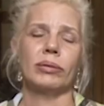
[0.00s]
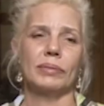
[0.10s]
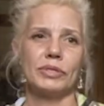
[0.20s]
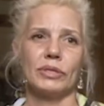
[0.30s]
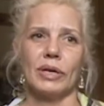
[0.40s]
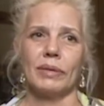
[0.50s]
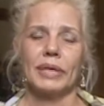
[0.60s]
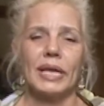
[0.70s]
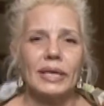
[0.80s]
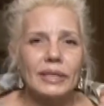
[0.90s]
I'm sorry, I'm
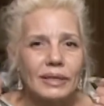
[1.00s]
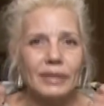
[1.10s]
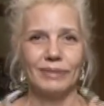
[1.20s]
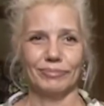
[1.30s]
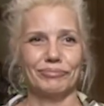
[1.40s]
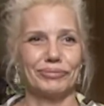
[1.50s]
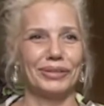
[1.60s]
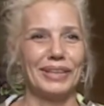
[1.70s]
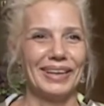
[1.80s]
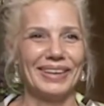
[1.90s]
getting a little
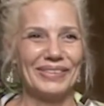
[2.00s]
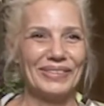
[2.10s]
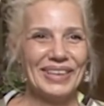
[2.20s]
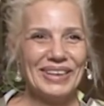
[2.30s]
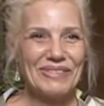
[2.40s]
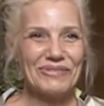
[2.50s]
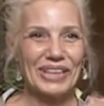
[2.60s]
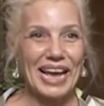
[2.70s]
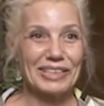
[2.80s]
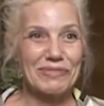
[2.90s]

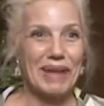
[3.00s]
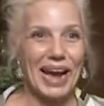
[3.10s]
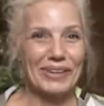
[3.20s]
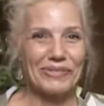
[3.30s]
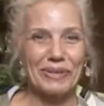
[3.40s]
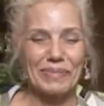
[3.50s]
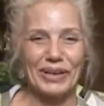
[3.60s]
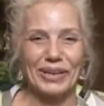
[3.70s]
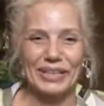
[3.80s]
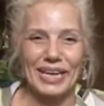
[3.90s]
flashback from it all